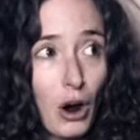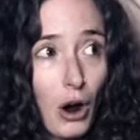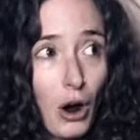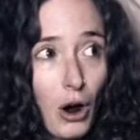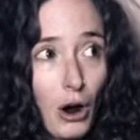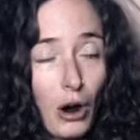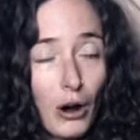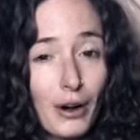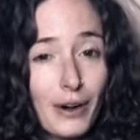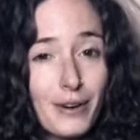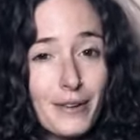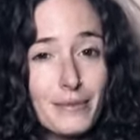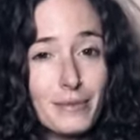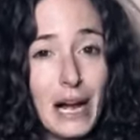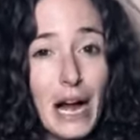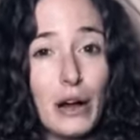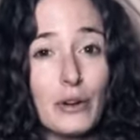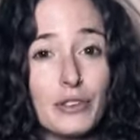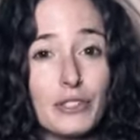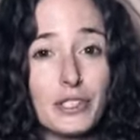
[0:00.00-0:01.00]
are
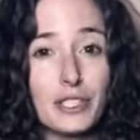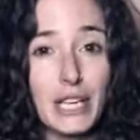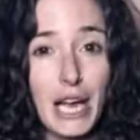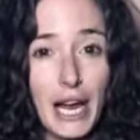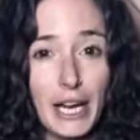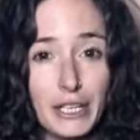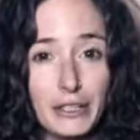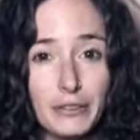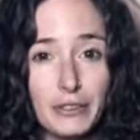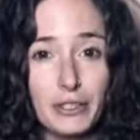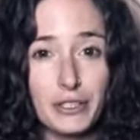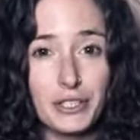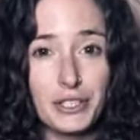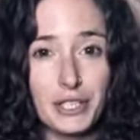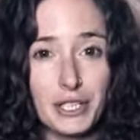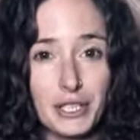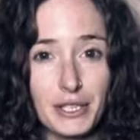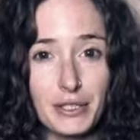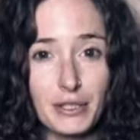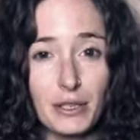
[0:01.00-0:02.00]
outside of your
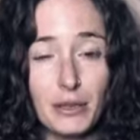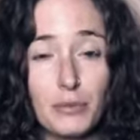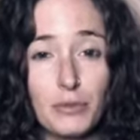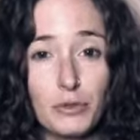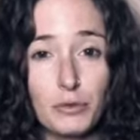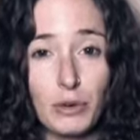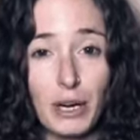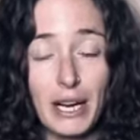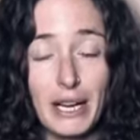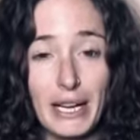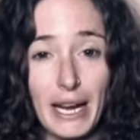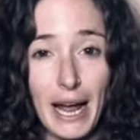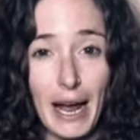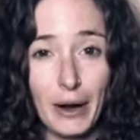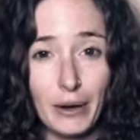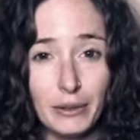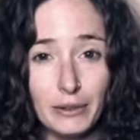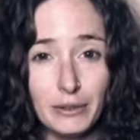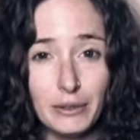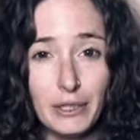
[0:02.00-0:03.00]
systems right
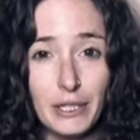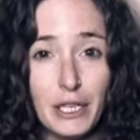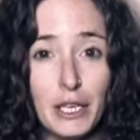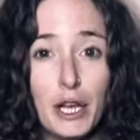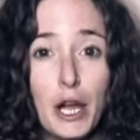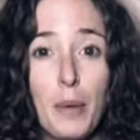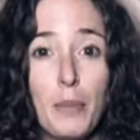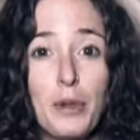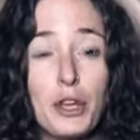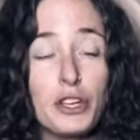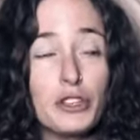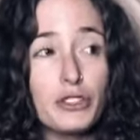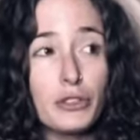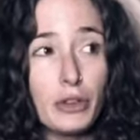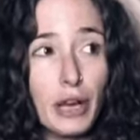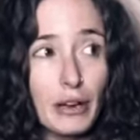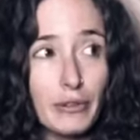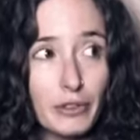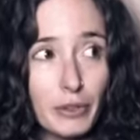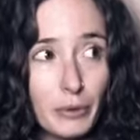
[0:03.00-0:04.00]
now because
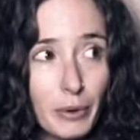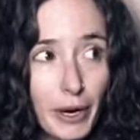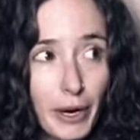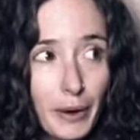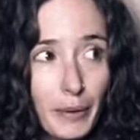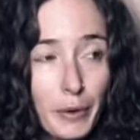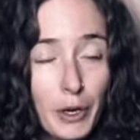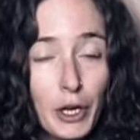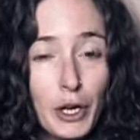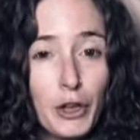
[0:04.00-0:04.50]
they're everywhere.